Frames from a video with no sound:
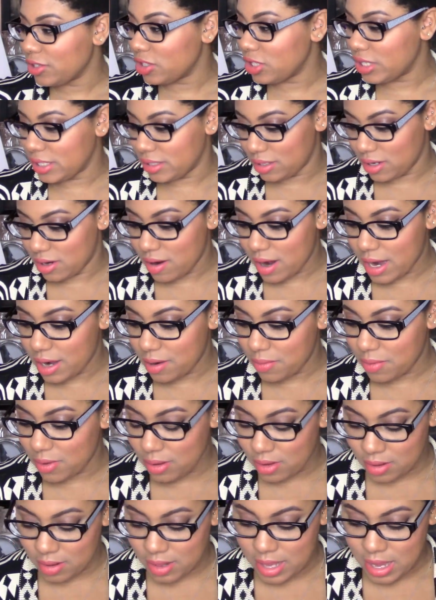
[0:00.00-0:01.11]
She's
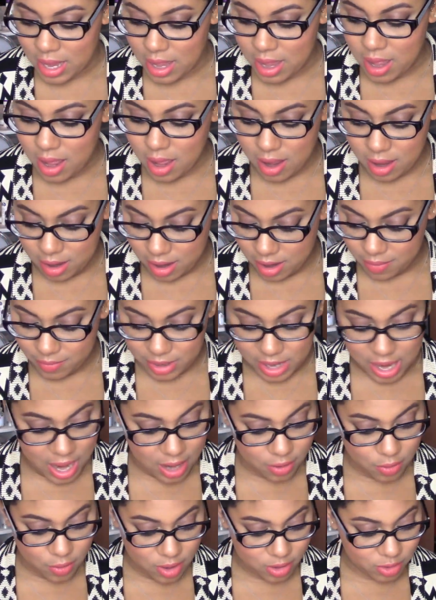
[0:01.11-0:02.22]
incredible.
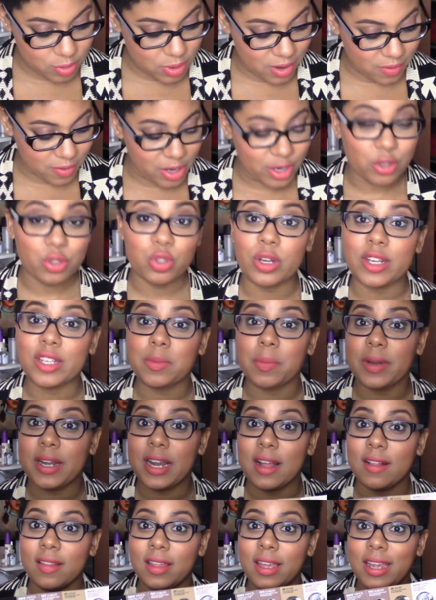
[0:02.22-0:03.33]
God, who else we have here? Joyce
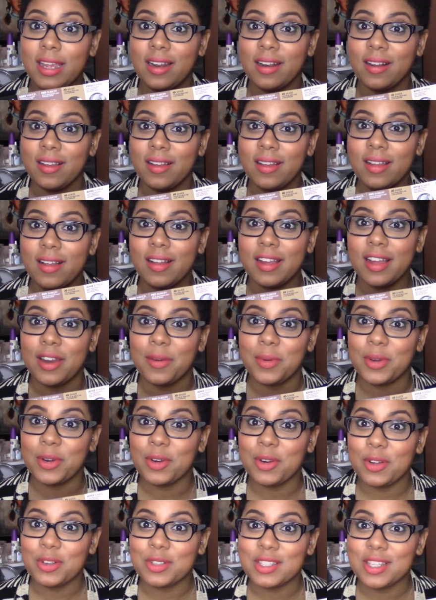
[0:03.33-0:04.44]
Bonelli. Anyone who
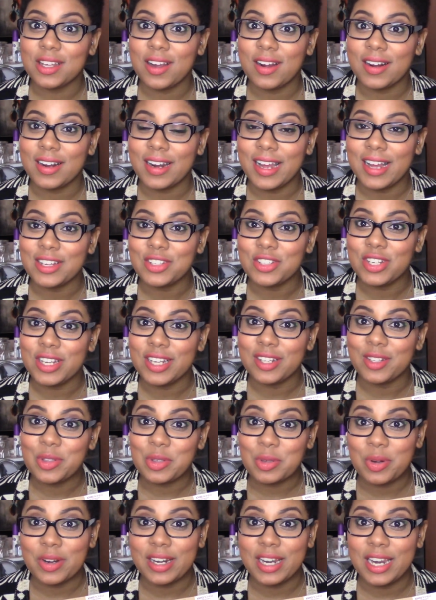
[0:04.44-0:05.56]
knows the
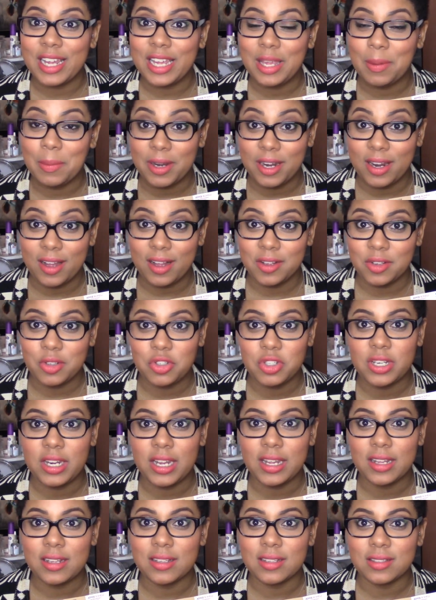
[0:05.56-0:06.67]
Kardashians or Nicki Minaj,
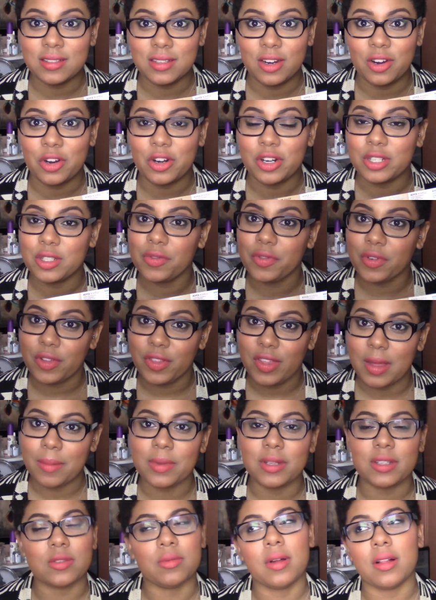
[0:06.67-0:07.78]
she is an artist for
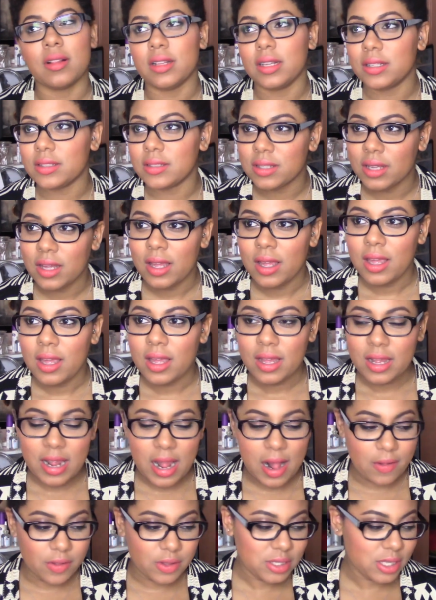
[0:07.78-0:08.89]
them, as well as
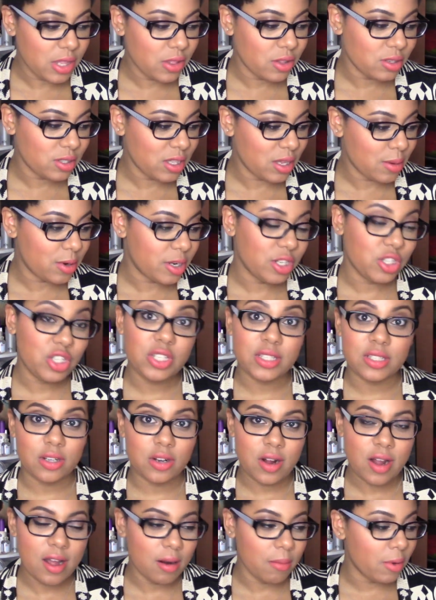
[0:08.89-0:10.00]
countless other celebrities. She's
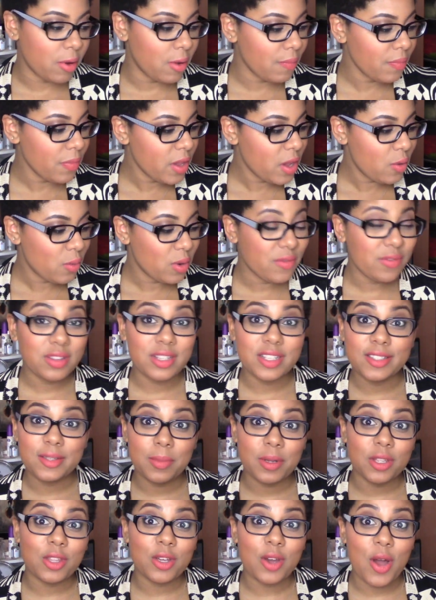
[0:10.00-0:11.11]
incredible. We have
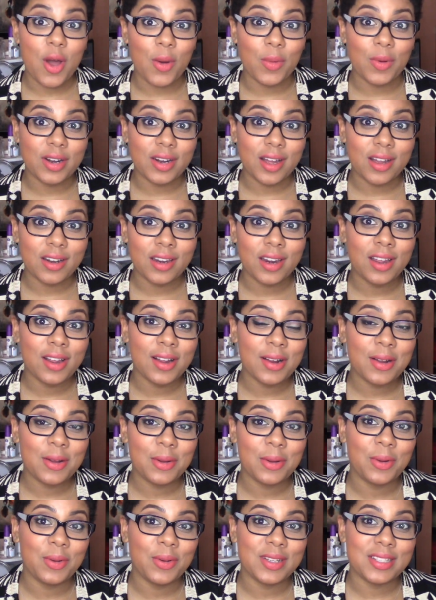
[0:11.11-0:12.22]
Elizabeth Cohen on here,
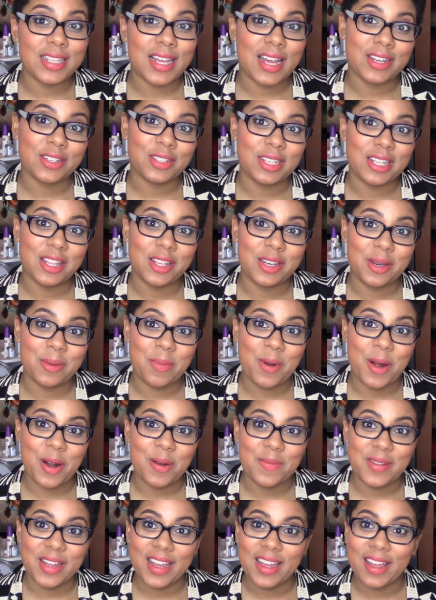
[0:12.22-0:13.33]
who is actually the
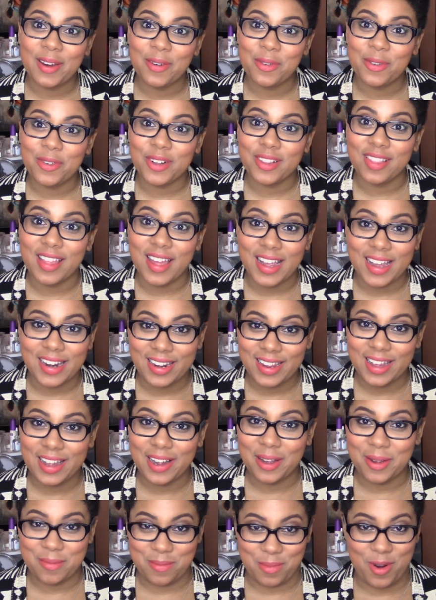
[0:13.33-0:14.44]
department head for Lion
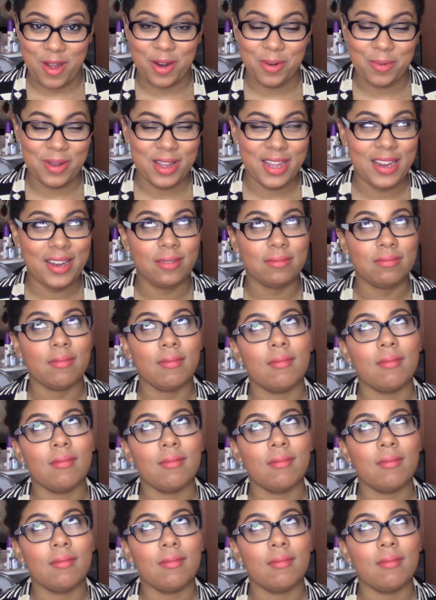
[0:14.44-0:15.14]
King on Broadway.